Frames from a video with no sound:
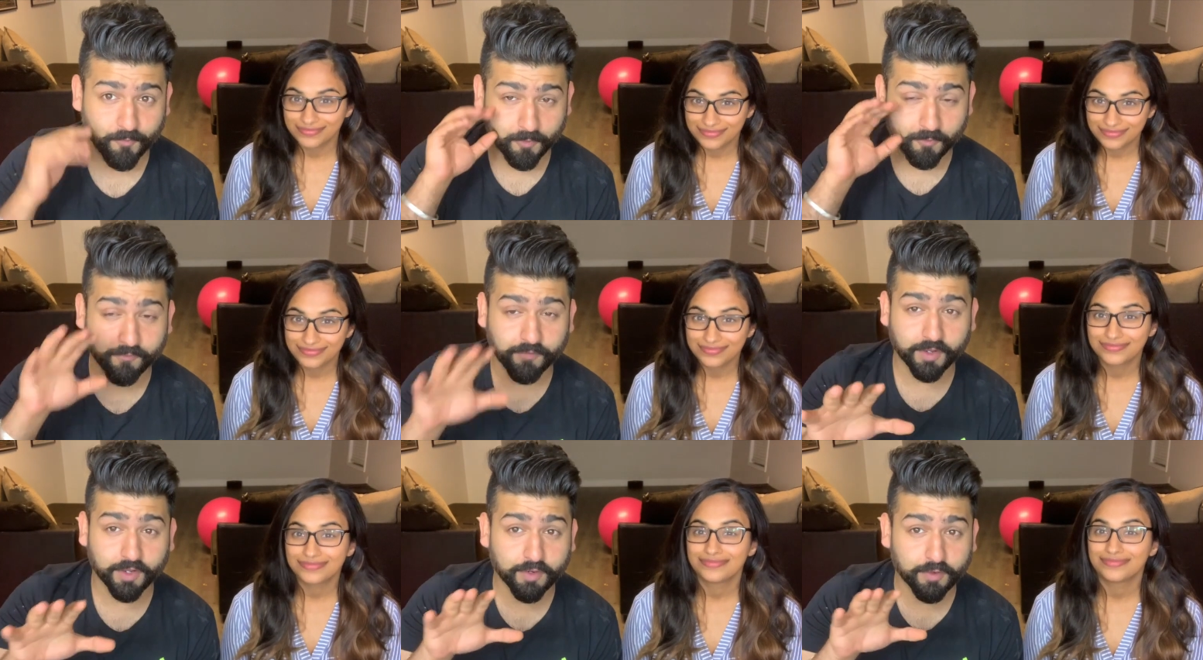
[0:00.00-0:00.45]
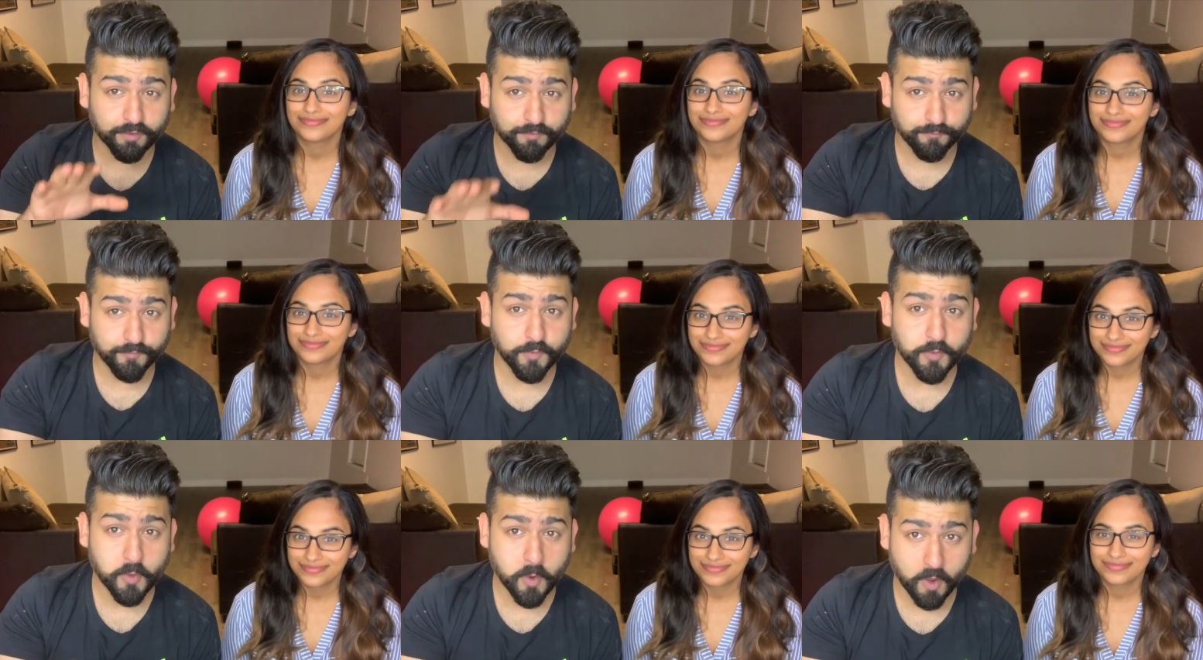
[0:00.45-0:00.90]
Speaker 1: we've done
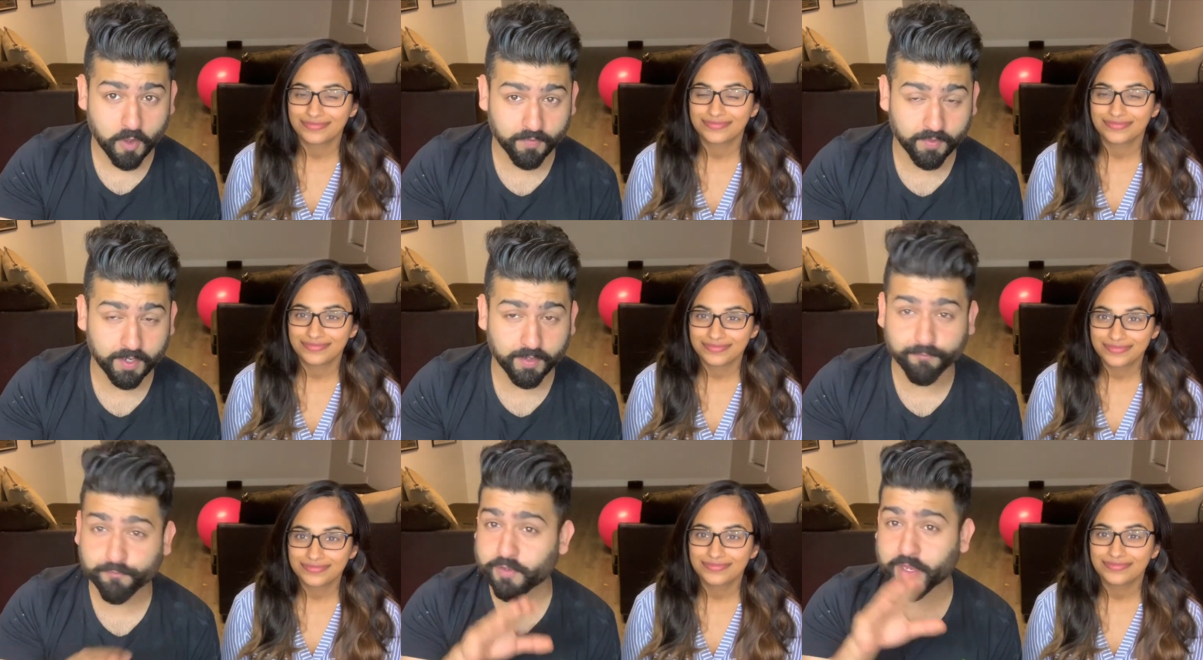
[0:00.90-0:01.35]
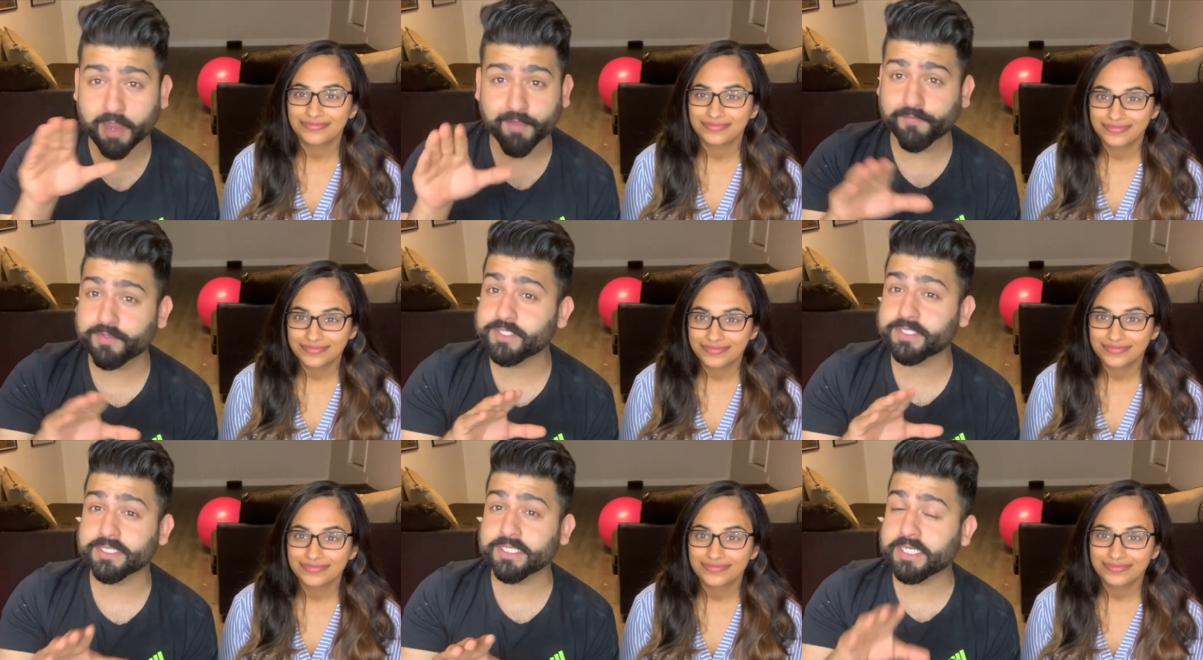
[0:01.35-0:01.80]
review on it. If you
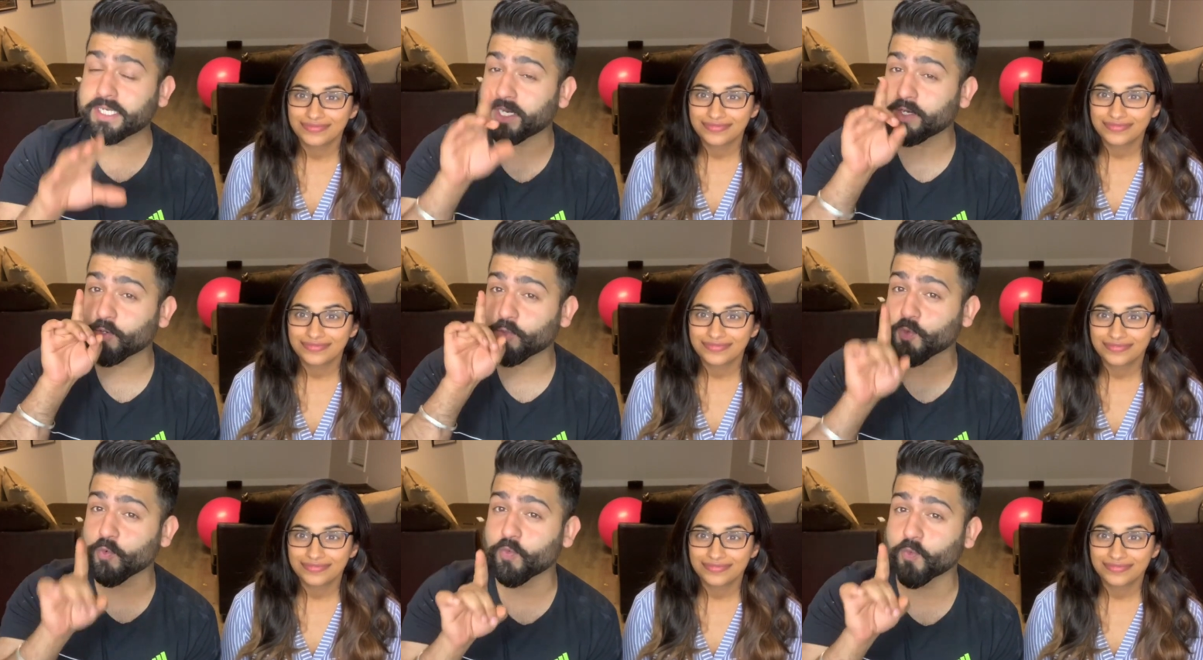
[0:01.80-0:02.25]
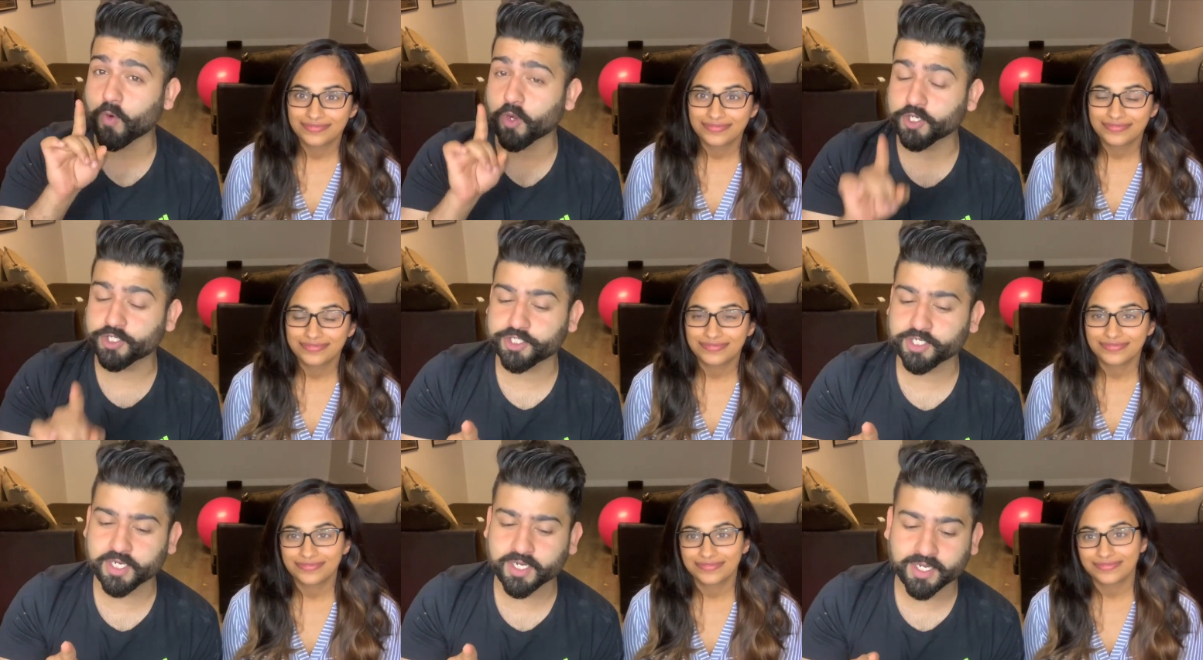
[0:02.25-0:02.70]
haven't seen it, do
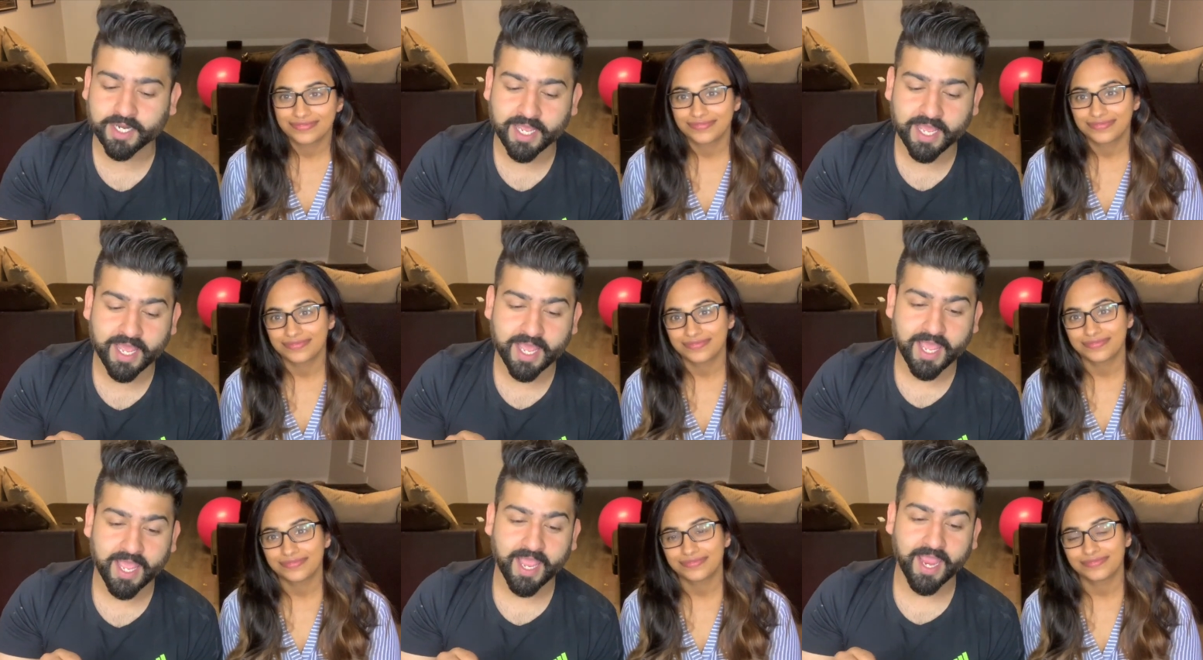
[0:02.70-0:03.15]
watch it.